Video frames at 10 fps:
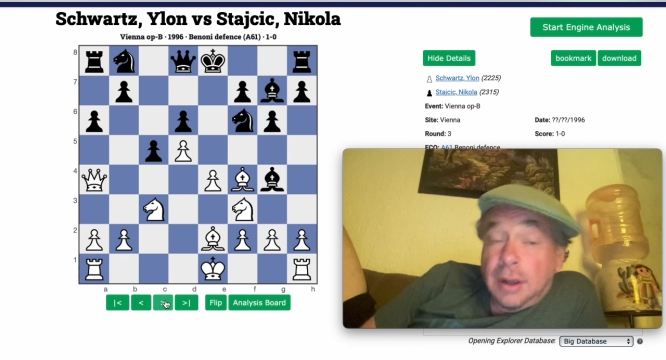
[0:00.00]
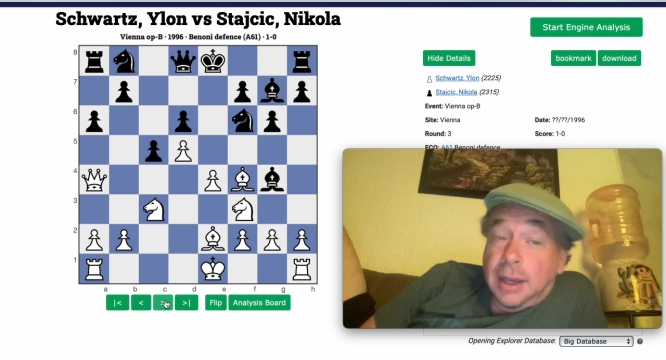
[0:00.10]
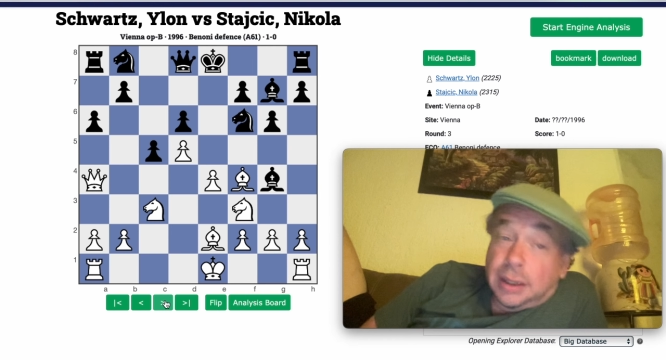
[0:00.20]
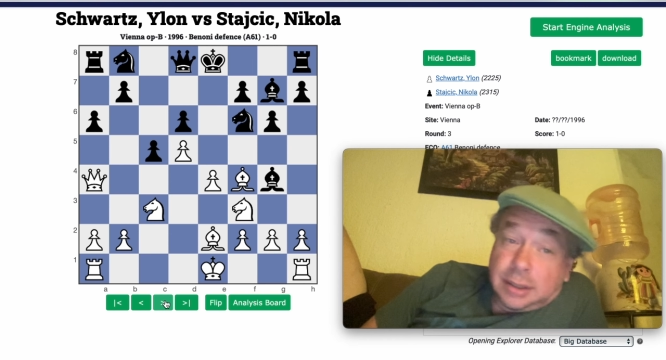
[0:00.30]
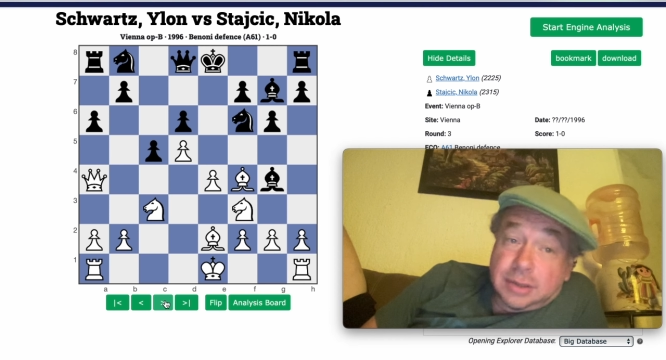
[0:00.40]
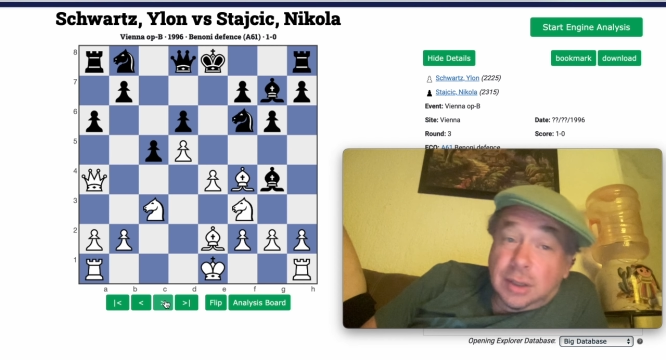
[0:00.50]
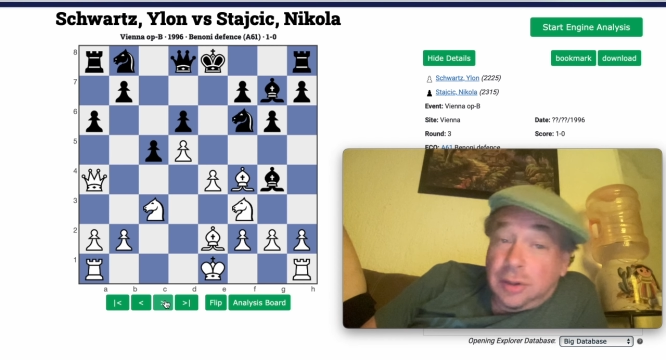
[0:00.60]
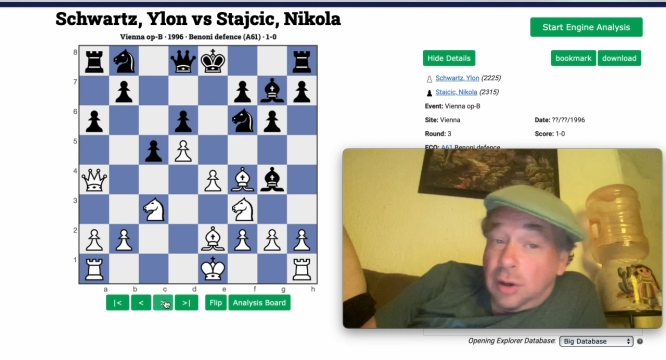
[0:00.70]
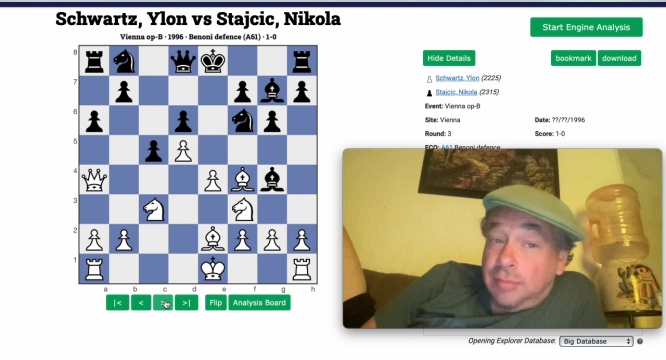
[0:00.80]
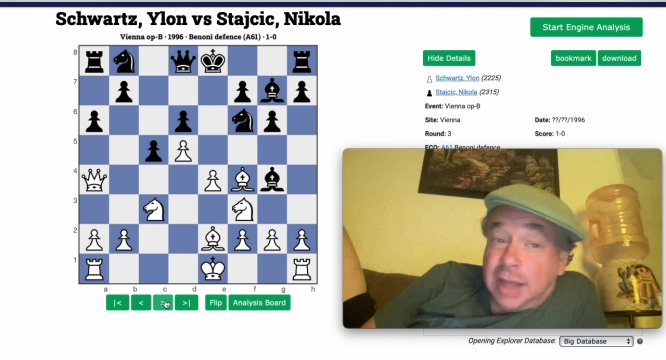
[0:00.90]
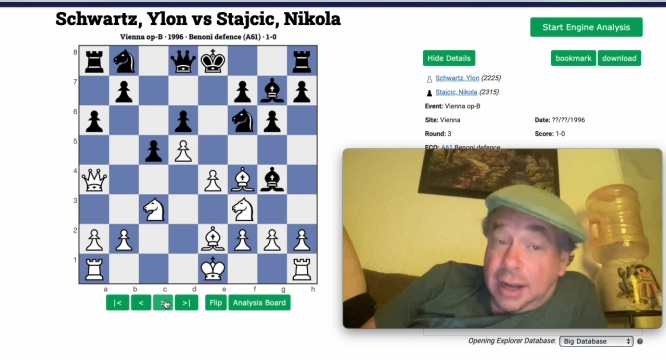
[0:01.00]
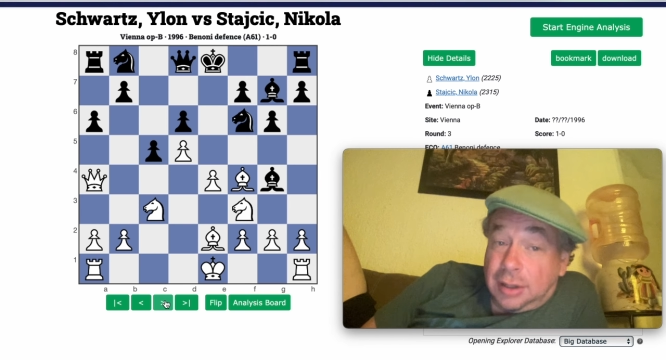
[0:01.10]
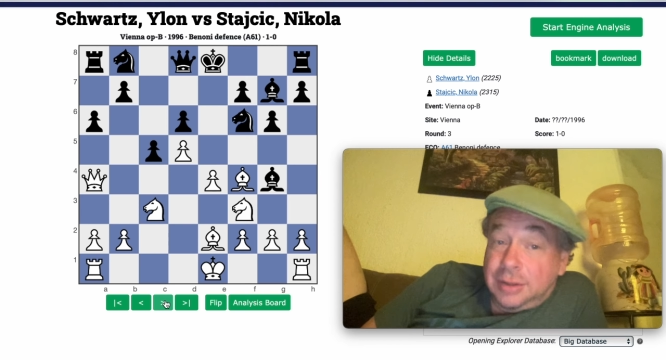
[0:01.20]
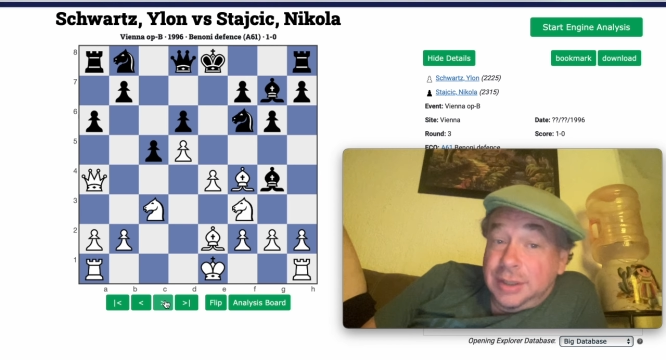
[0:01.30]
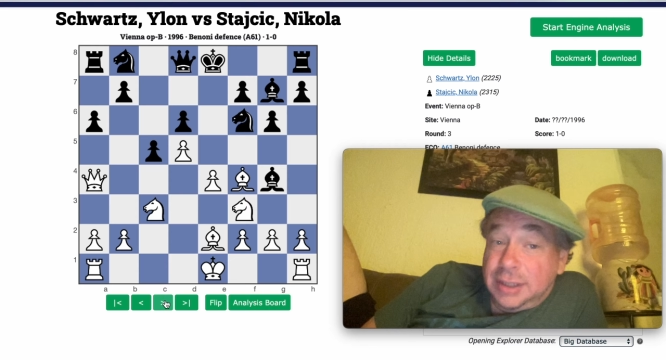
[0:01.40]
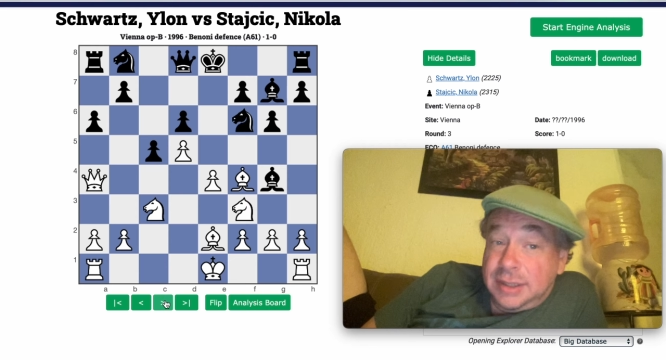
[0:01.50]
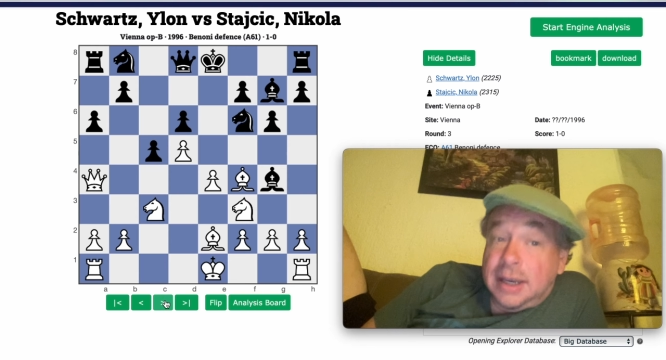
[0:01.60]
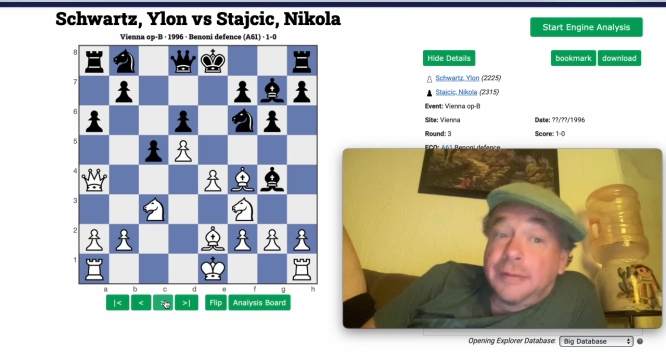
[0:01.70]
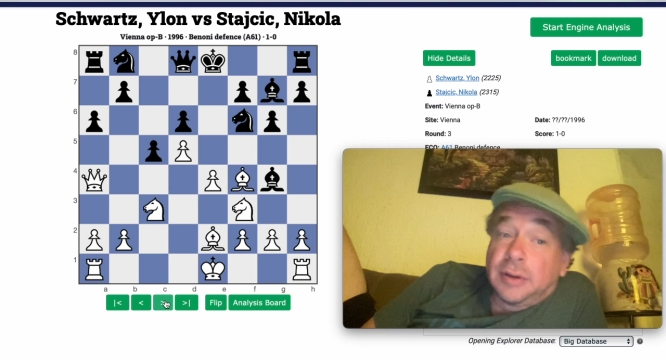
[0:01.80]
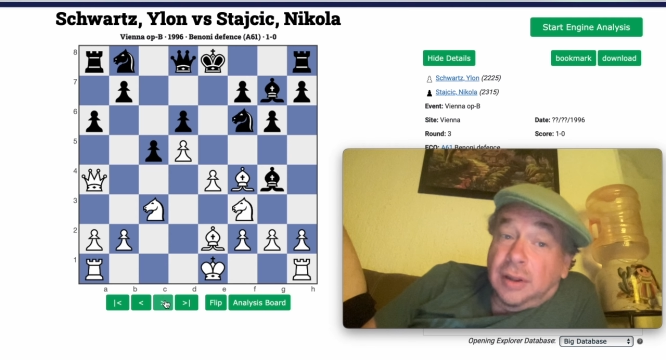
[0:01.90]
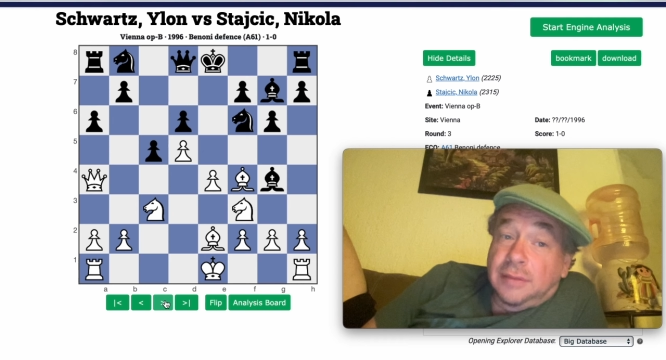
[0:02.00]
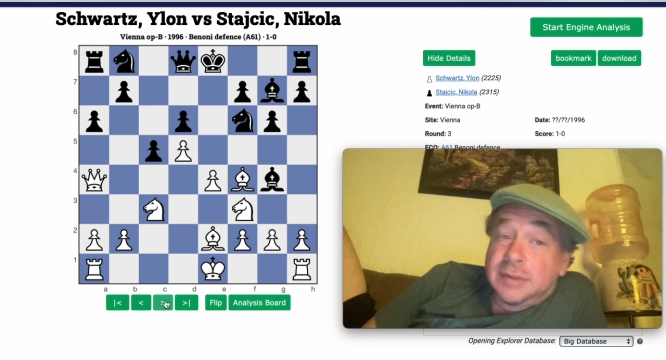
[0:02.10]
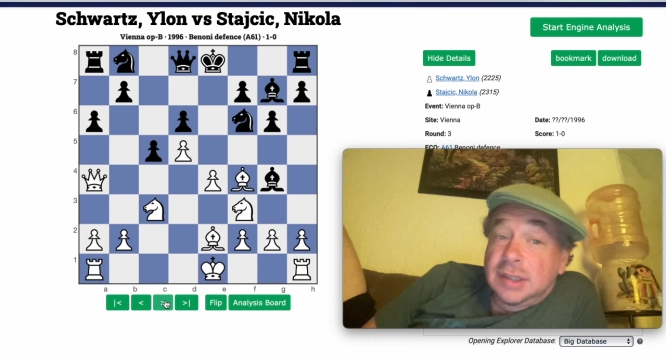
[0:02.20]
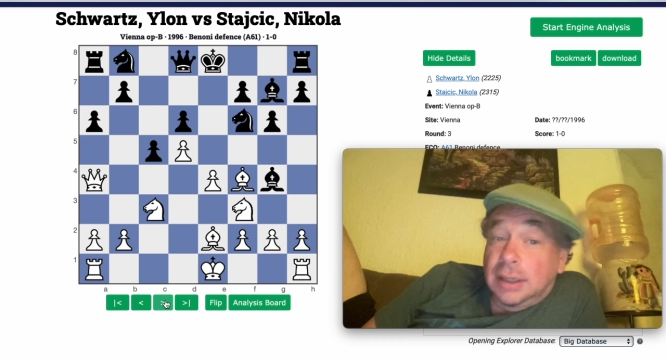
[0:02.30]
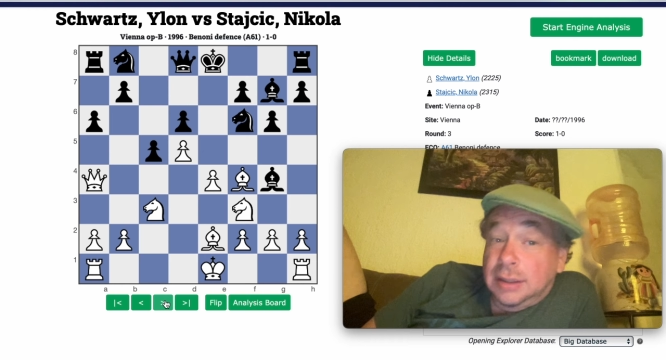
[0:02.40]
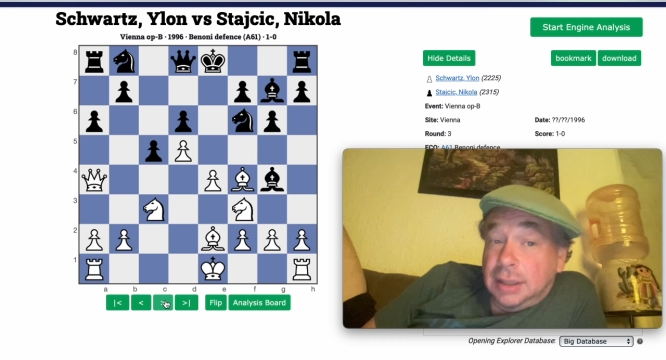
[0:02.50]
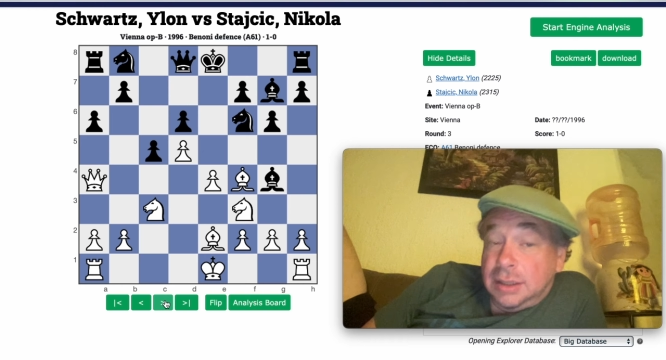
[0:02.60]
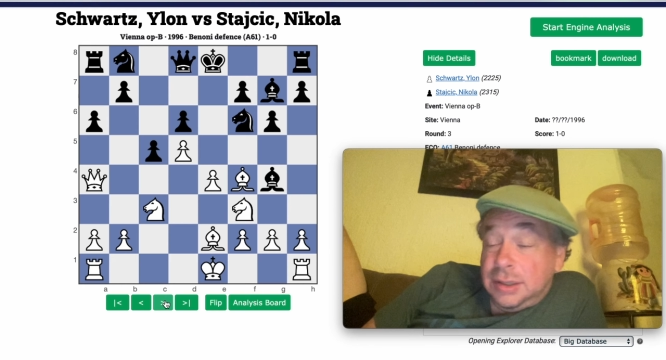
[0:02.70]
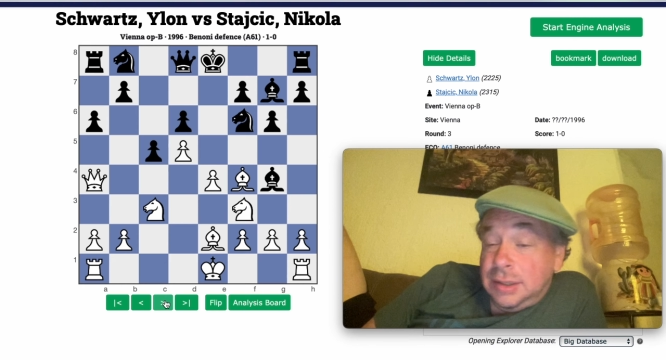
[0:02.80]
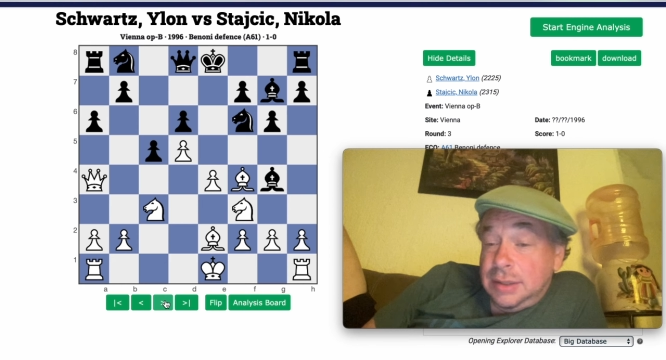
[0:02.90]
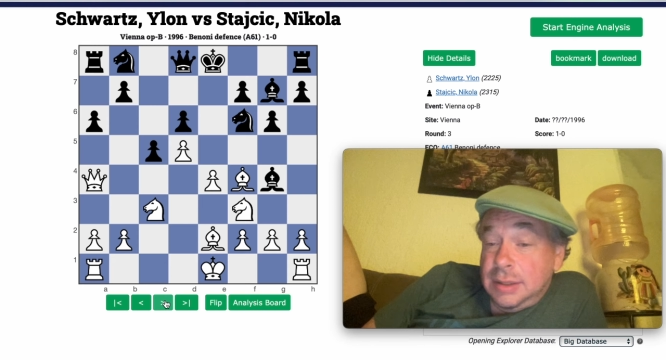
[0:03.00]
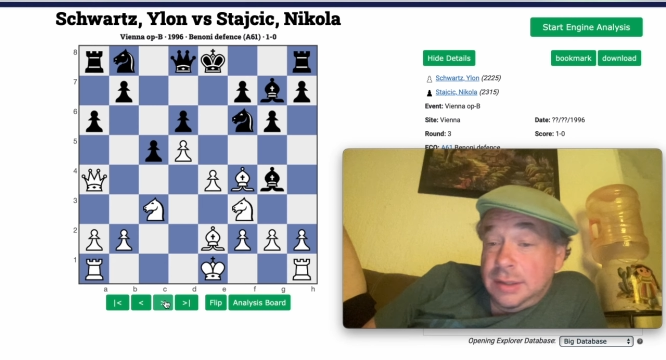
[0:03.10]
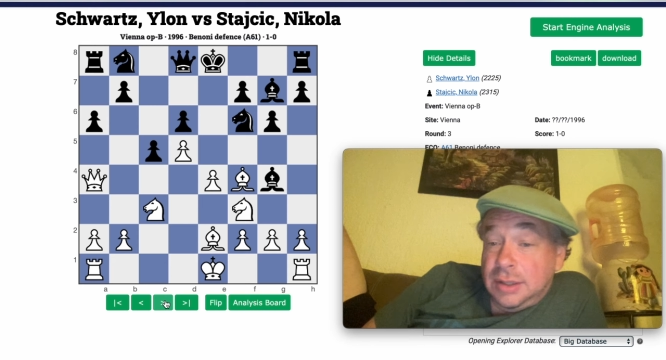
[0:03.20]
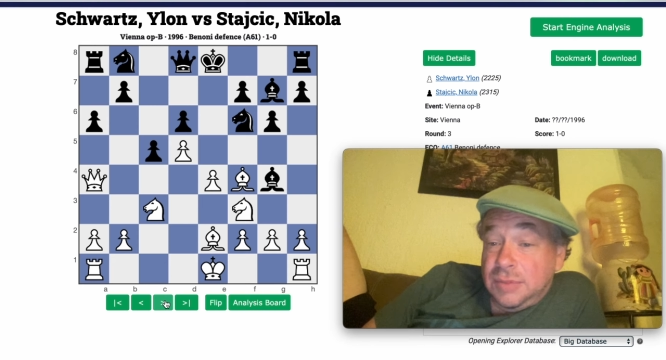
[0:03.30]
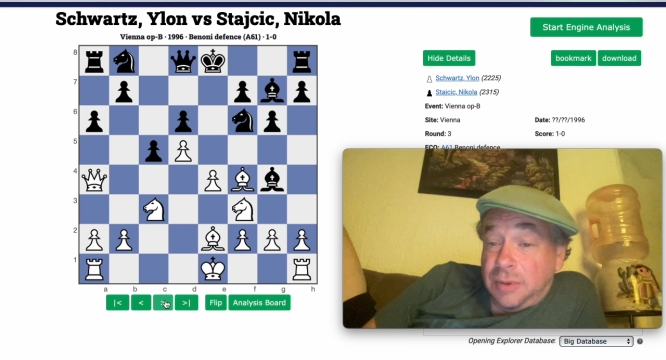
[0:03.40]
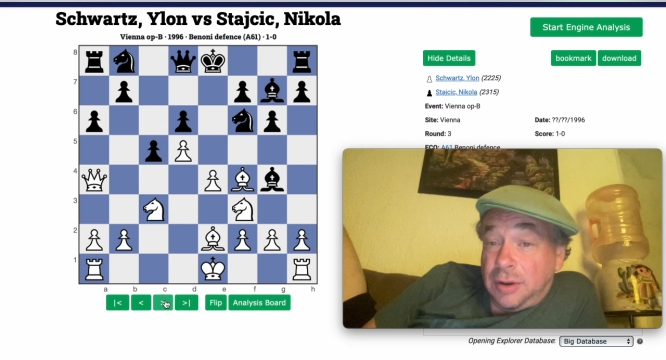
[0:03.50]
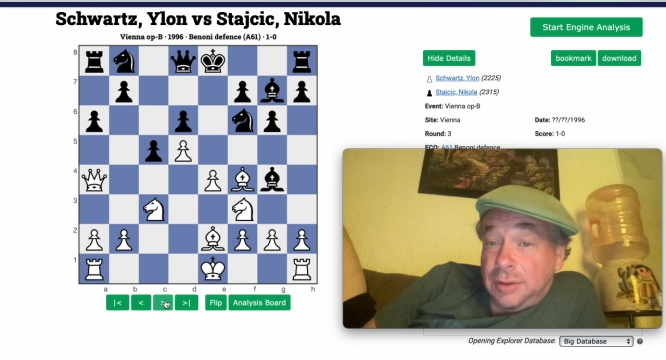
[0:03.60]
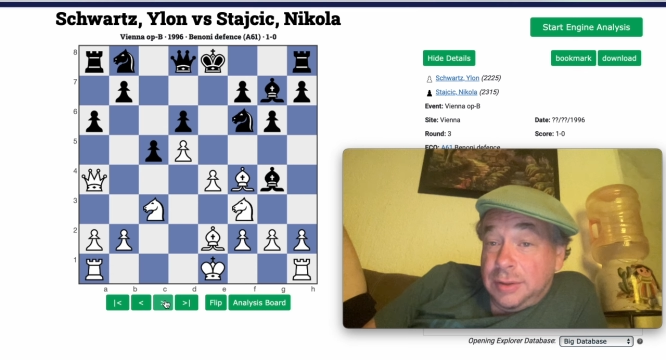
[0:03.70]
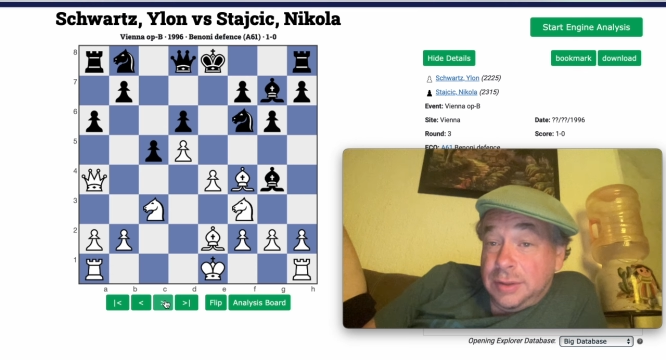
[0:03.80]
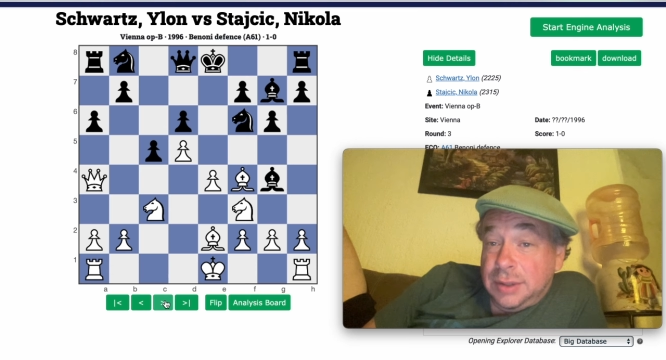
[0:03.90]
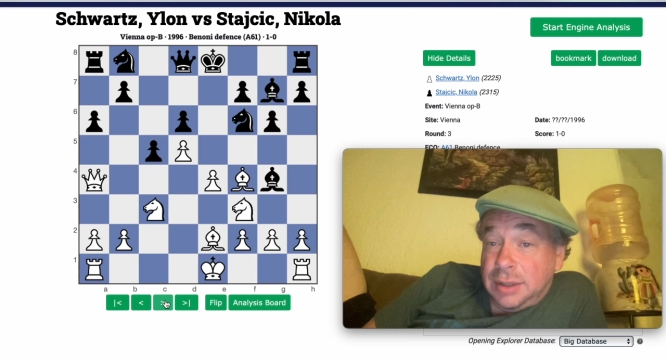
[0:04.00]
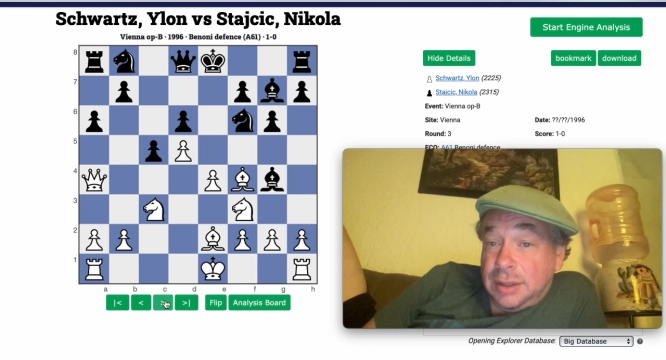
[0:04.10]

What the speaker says: and he's gonna go black on d7. All of a sudden, his d6 pawn is